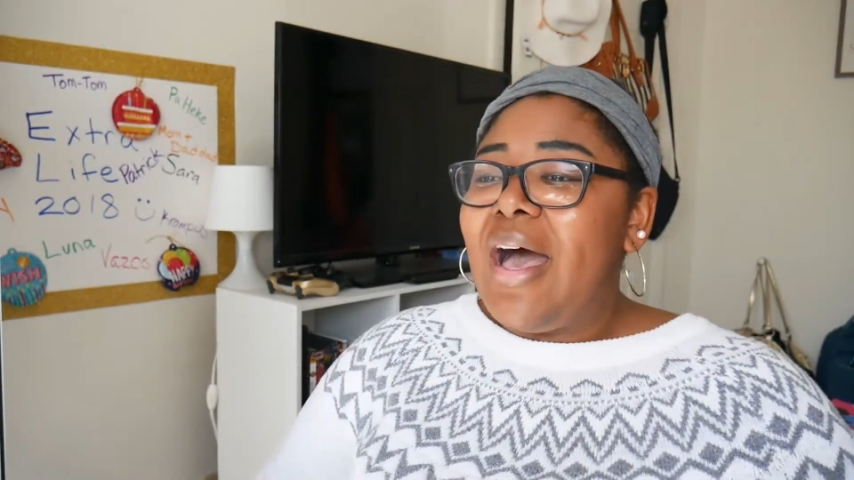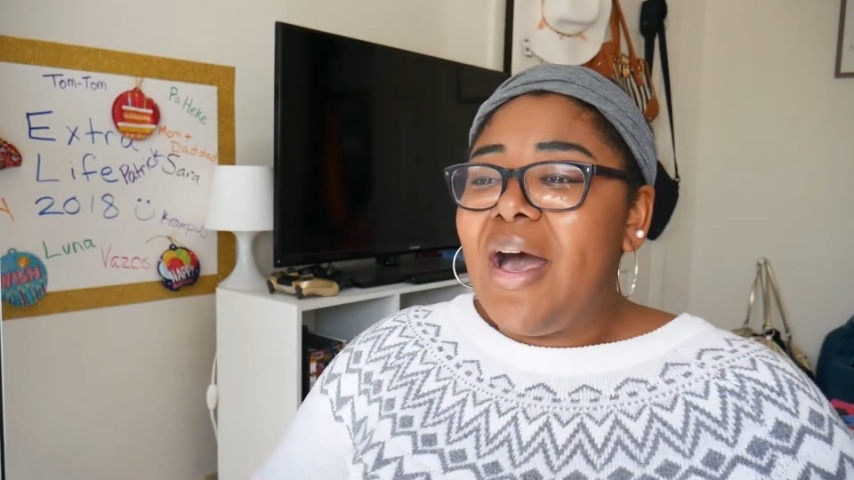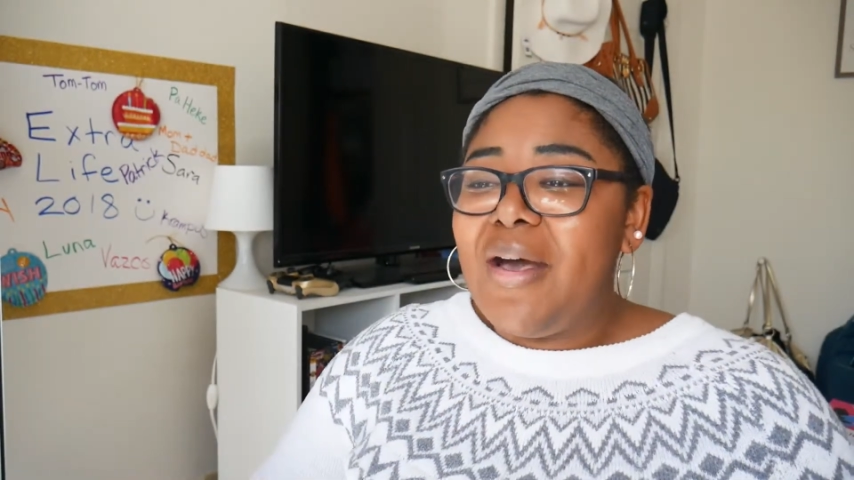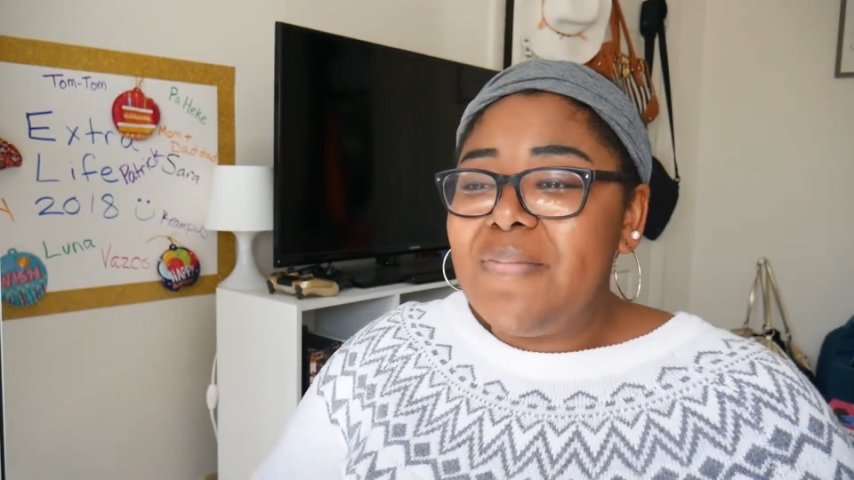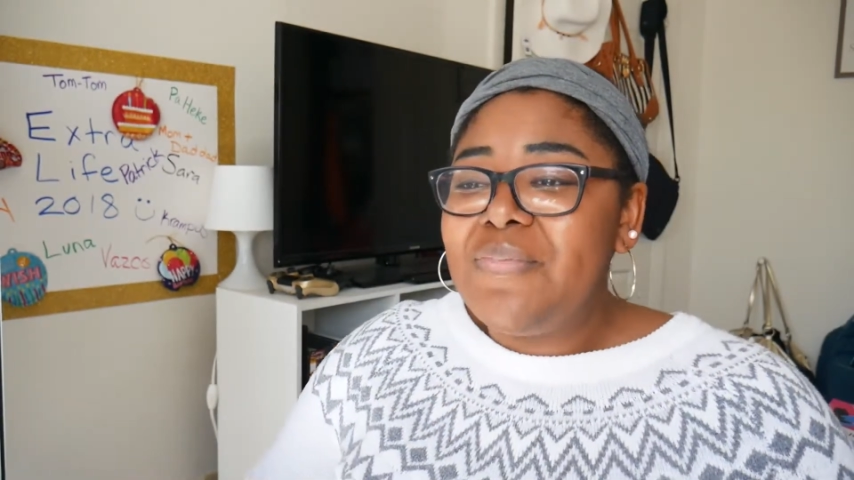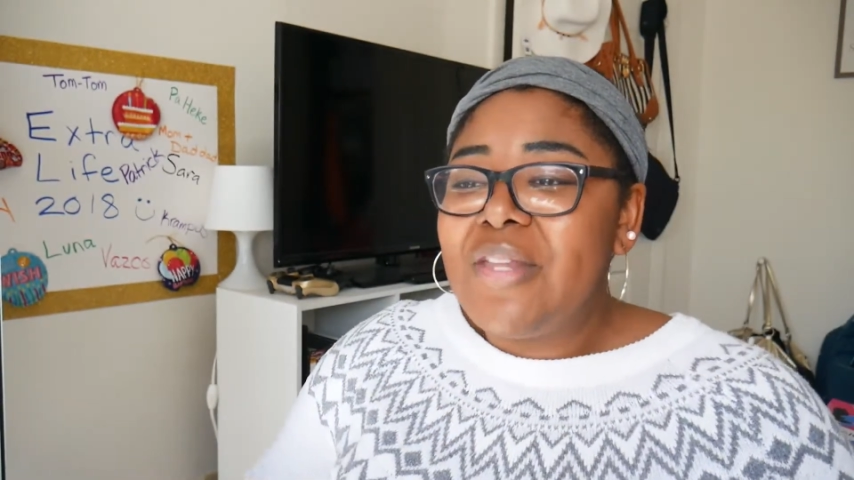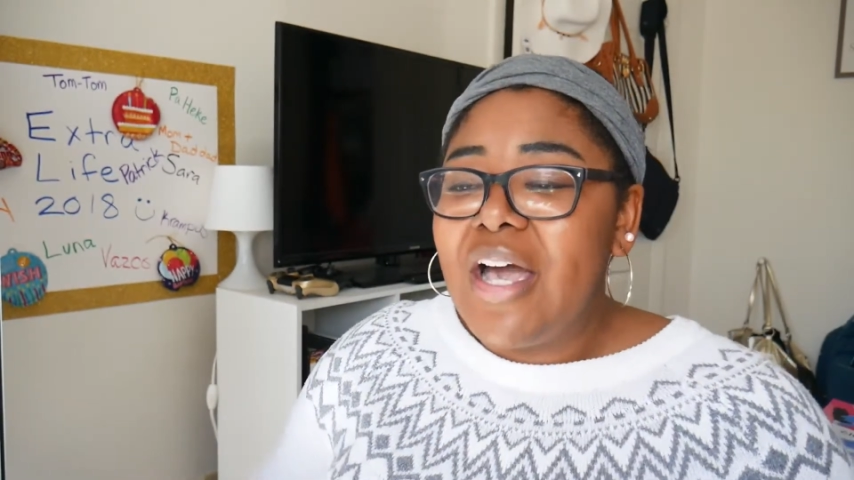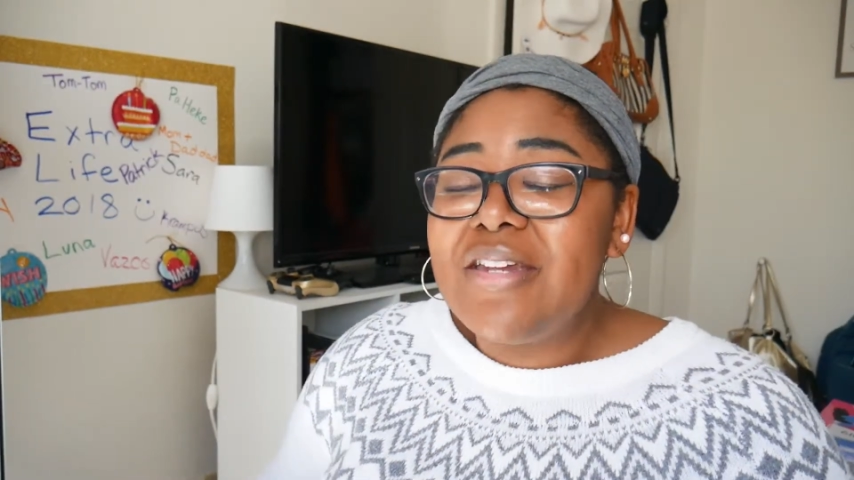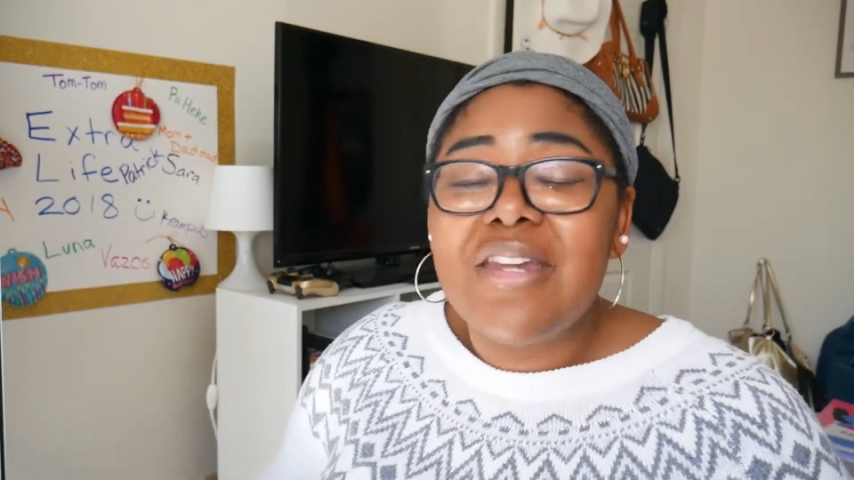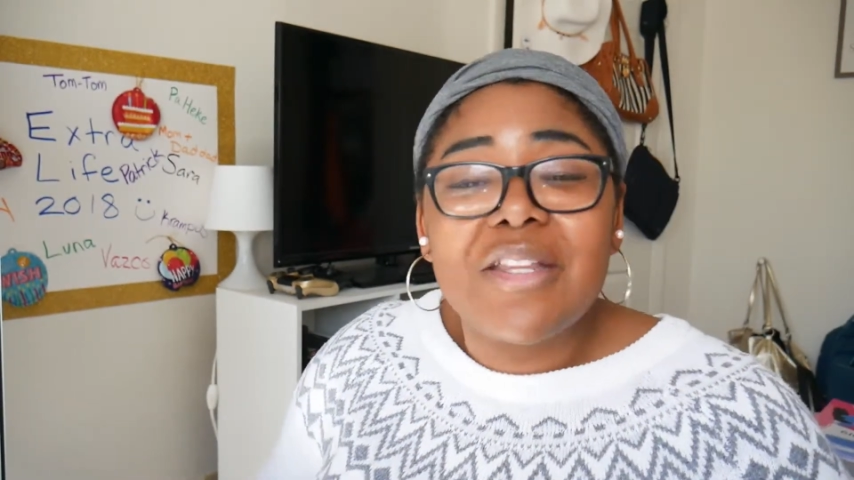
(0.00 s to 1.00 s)

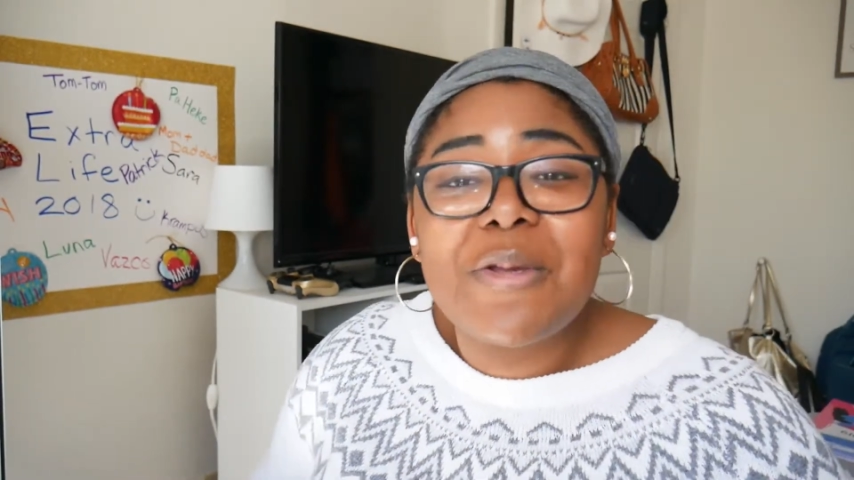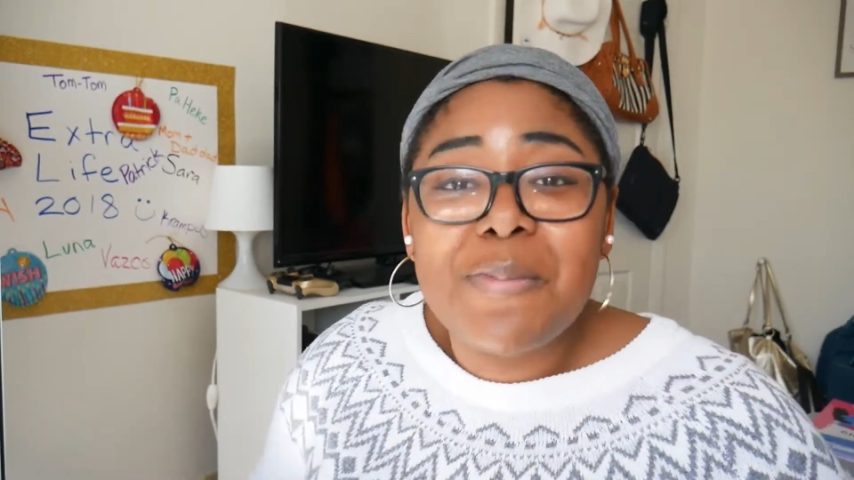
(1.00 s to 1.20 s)
Another